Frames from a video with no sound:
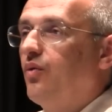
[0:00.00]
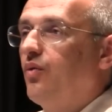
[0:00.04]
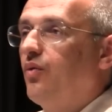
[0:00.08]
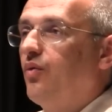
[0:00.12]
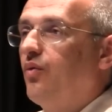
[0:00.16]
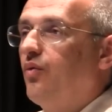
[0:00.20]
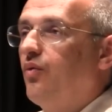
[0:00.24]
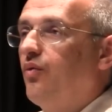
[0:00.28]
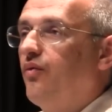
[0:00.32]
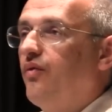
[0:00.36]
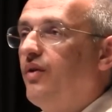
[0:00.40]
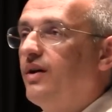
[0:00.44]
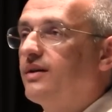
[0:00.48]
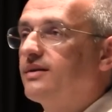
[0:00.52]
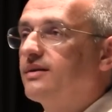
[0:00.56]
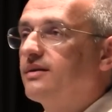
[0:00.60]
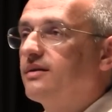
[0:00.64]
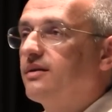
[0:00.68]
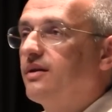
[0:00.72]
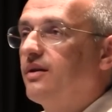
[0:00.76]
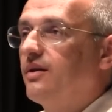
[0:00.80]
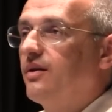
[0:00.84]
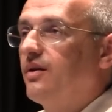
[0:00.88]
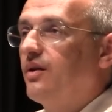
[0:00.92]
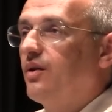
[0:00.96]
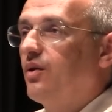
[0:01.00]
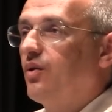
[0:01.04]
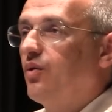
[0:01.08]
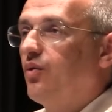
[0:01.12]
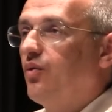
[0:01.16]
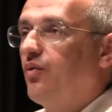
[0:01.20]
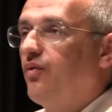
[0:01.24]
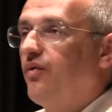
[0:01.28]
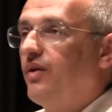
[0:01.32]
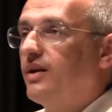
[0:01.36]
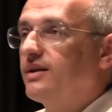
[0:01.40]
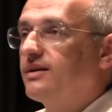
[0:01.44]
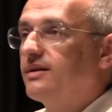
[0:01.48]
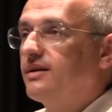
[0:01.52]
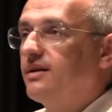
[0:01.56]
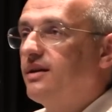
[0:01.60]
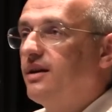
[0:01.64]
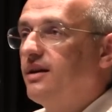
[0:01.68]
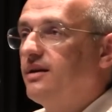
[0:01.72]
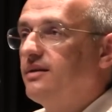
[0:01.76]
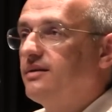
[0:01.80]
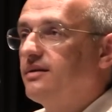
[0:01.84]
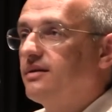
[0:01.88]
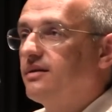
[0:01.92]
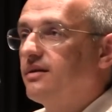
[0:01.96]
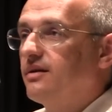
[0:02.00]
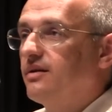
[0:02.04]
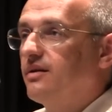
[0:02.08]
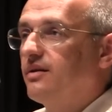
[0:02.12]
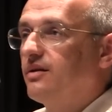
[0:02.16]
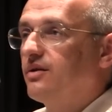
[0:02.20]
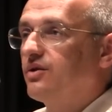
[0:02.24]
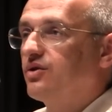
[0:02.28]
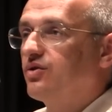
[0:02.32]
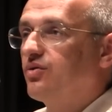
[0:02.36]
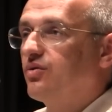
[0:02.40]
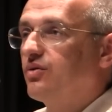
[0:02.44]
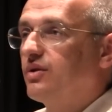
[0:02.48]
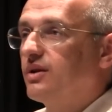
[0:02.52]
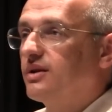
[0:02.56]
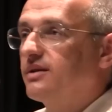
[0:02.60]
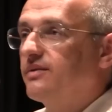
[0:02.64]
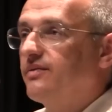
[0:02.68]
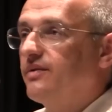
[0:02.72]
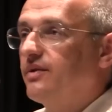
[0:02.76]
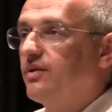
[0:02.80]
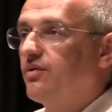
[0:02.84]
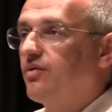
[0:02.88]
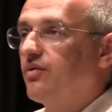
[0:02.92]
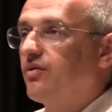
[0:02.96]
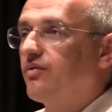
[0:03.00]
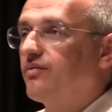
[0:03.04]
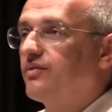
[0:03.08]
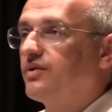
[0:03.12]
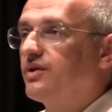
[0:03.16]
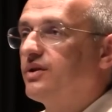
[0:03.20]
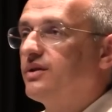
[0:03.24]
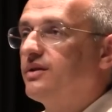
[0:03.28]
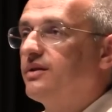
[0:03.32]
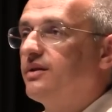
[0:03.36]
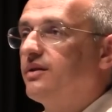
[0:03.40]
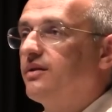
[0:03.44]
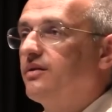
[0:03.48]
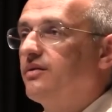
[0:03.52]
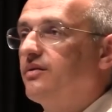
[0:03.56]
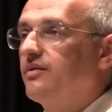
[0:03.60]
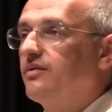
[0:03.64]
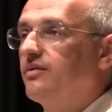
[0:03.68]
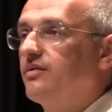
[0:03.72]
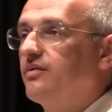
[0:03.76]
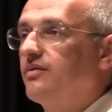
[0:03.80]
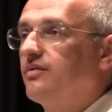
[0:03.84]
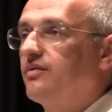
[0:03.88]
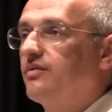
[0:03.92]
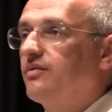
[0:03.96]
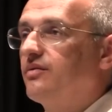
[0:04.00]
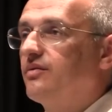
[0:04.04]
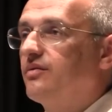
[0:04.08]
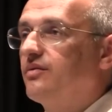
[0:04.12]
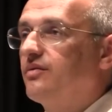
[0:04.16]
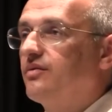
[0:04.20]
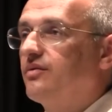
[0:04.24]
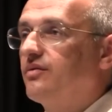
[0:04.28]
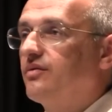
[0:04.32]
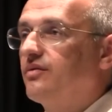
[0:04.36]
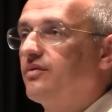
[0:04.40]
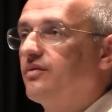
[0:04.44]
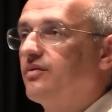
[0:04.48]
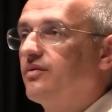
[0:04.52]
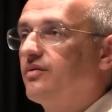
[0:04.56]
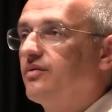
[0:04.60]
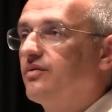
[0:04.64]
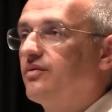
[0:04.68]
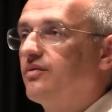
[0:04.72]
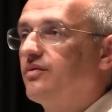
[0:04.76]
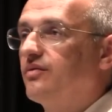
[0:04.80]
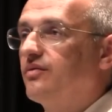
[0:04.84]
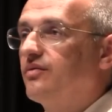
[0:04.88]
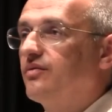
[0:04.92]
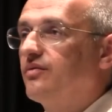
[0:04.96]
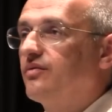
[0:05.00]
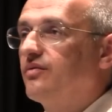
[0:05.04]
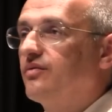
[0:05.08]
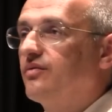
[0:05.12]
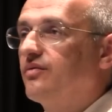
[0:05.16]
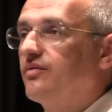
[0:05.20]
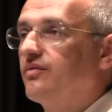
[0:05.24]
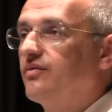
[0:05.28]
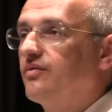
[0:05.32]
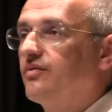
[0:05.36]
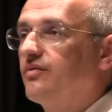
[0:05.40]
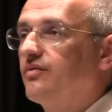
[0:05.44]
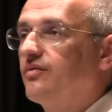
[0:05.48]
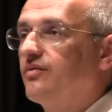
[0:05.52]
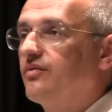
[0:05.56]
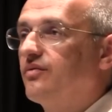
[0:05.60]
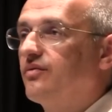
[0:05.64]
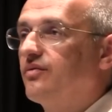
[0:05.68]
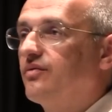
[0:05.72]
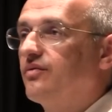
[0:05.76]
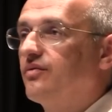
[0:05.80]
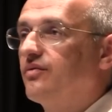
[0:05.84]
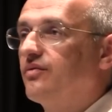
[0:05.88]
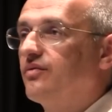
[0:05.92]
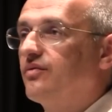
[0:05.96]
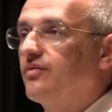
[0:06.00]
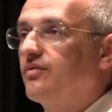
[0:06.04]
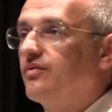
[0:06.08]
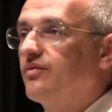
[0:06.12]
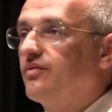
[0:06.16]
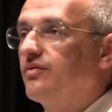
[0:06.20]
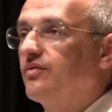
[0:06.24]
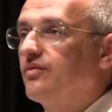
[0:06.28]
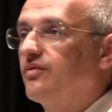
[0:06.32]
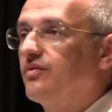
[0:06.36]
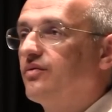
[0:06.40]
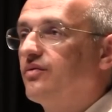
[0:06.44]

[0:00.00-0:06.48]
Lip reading: What does it mean to think of holiness during cooking? Do you have something holy in your life?